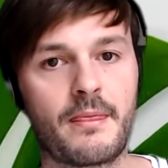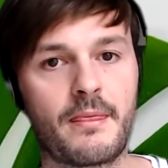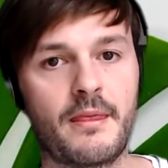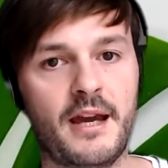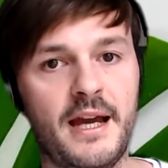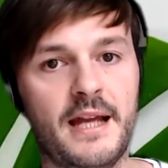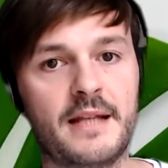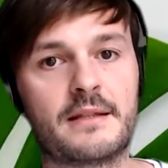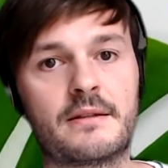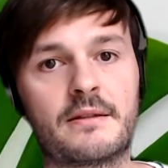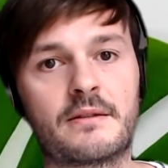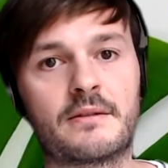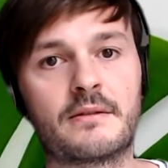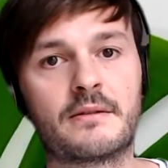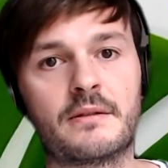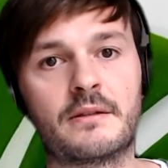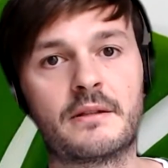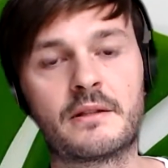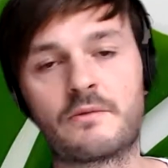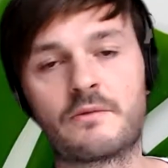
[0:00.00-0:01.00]
that
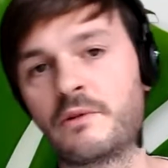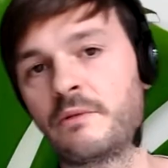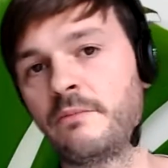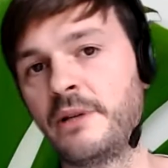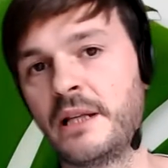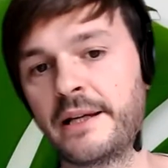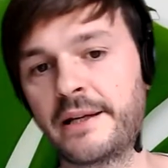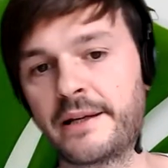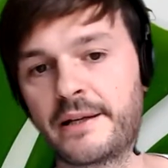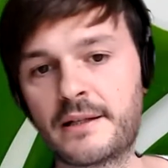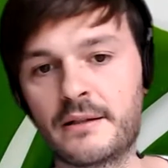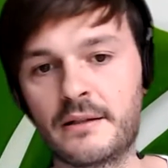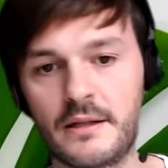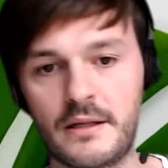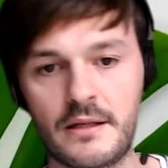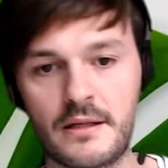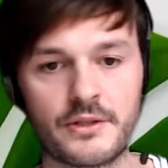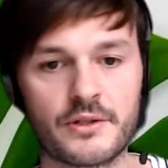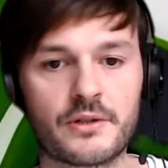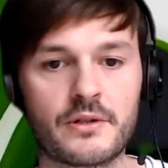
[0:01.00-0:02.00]
this would be like a
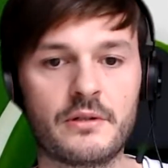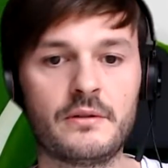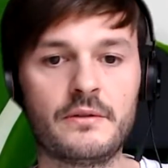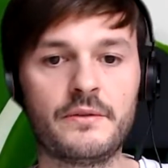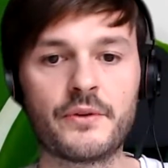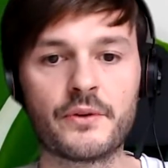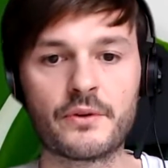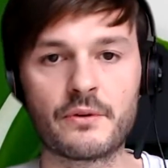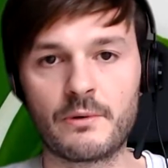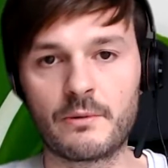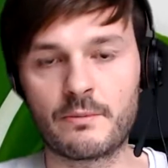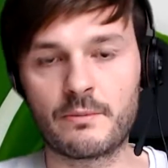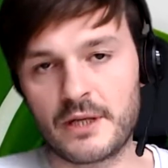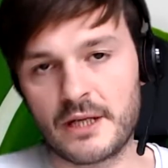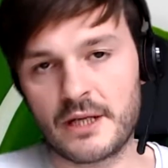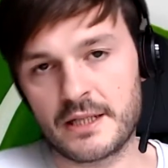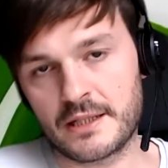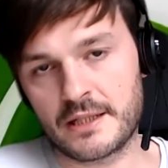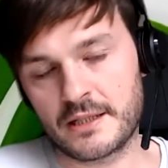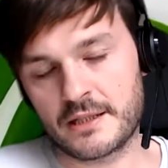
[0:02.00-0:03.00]
logical normal
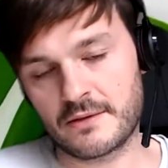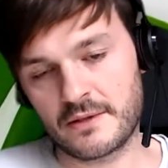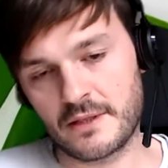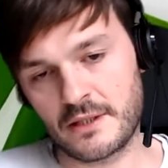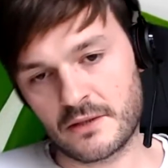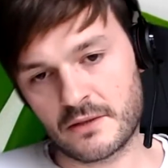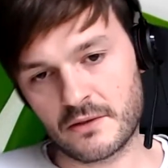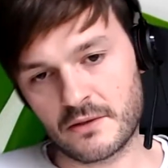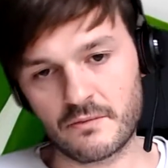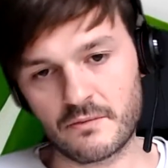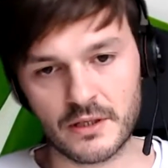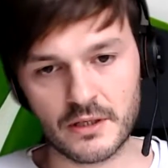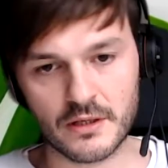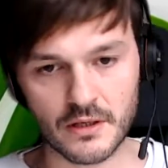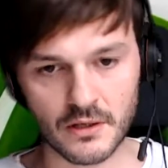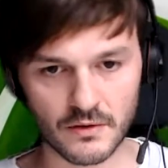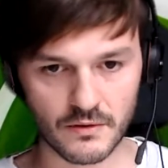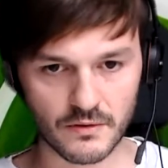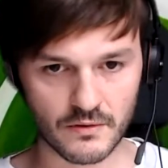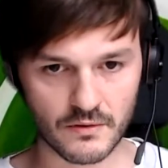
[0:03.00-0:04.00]
process, right? So we'd
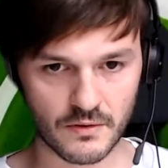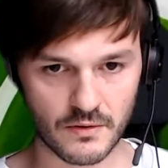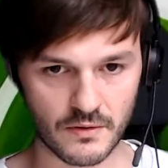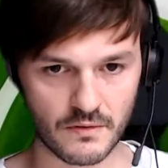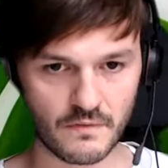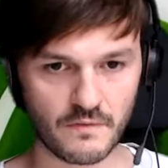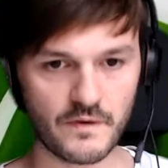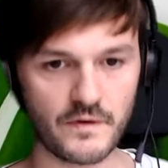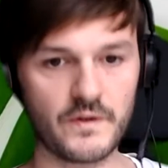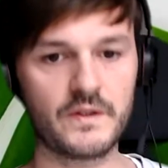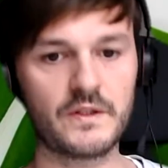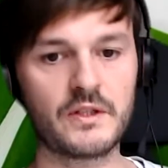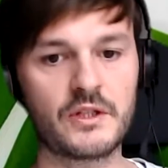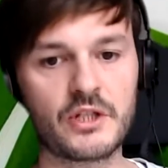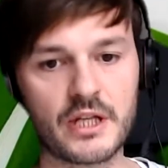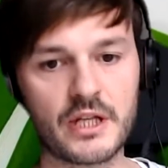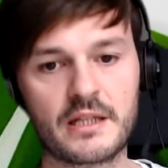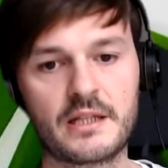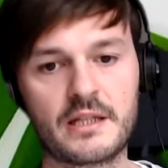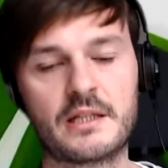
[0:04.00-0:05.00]
go over this
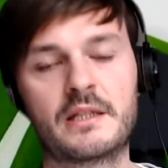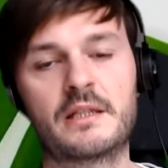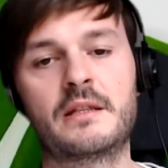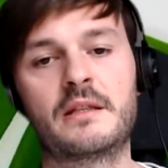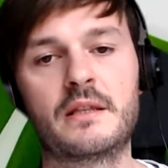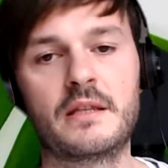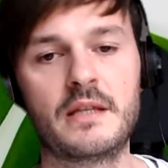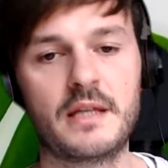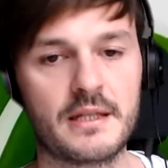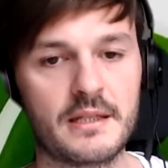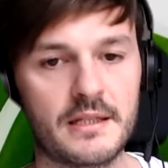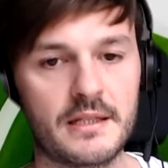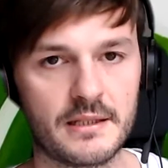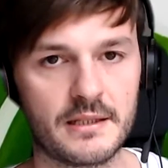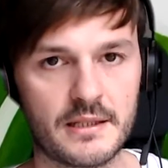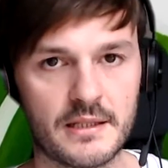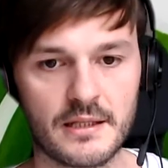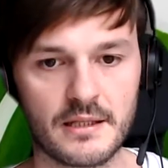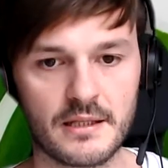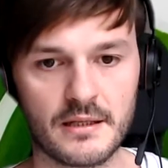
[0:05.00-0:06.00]
checklist at the end
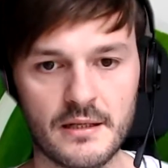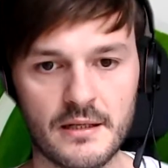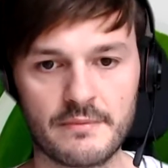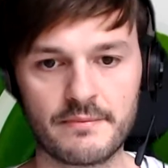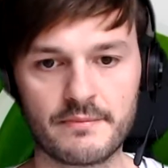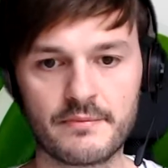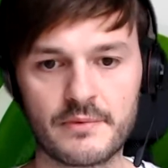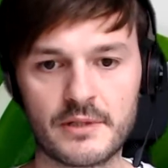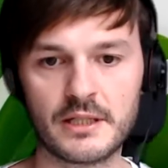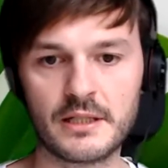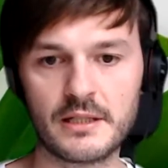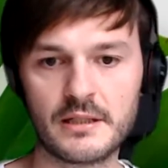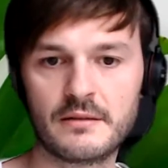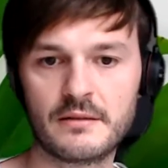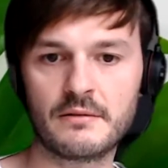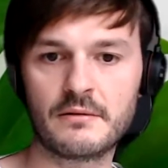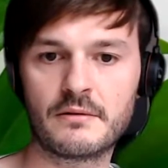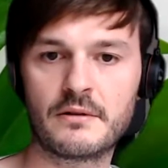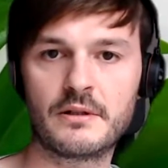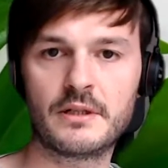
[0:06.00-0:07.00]
and say, yep,
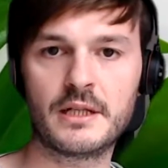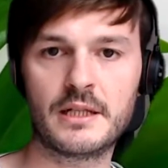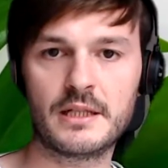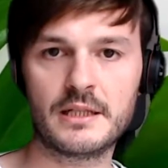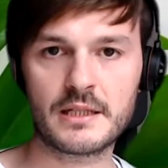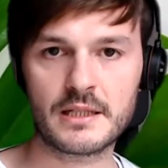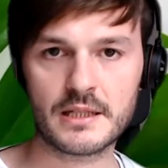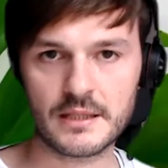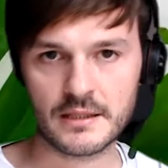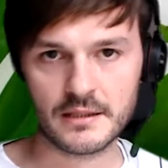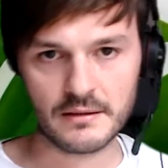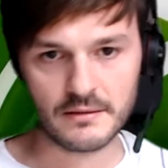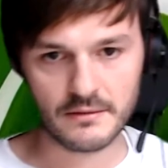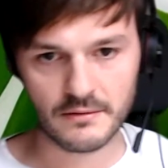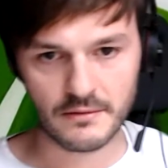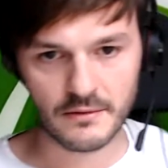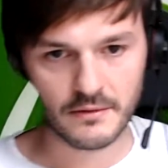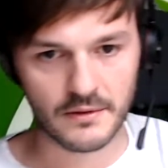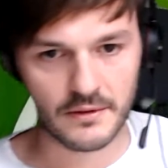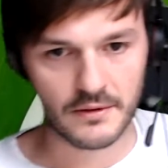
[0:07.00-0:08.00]
done or not done,
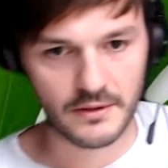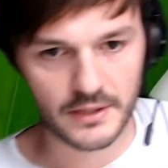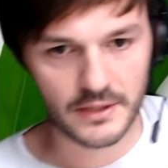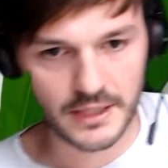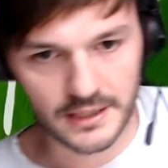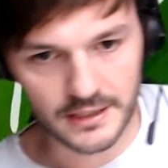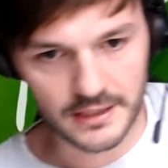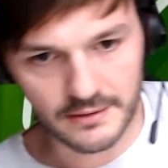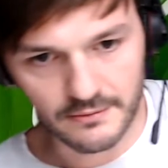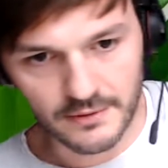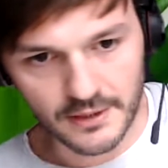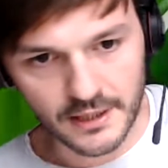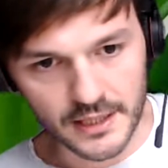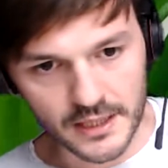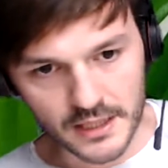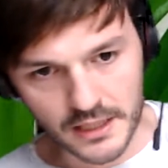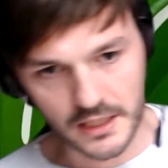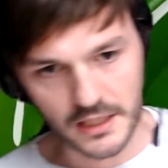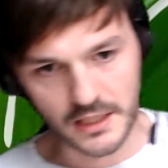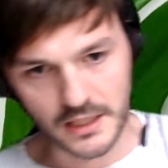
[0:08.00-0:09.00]
or yeah, why
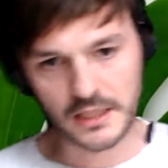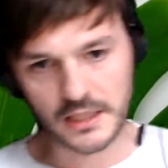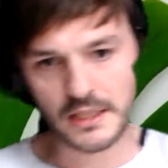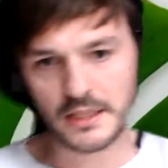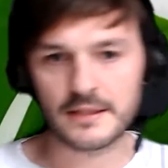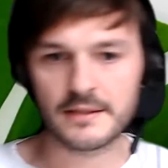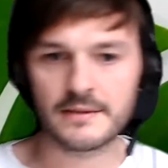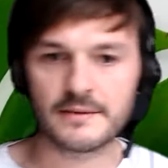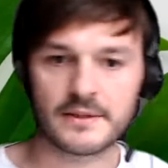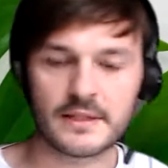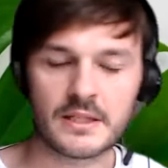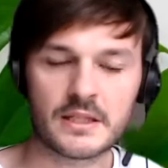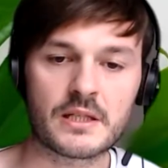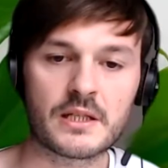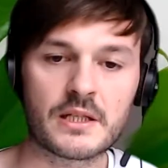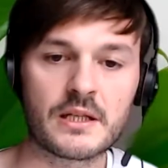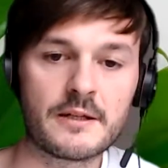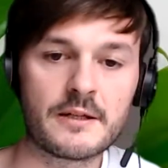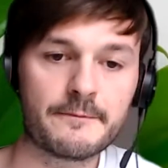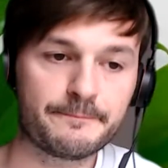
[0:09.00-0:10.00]
isn't it done? Let's
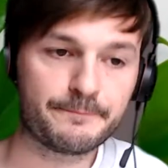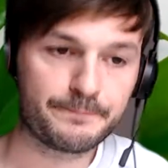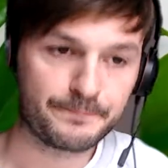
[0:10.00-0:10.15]
see.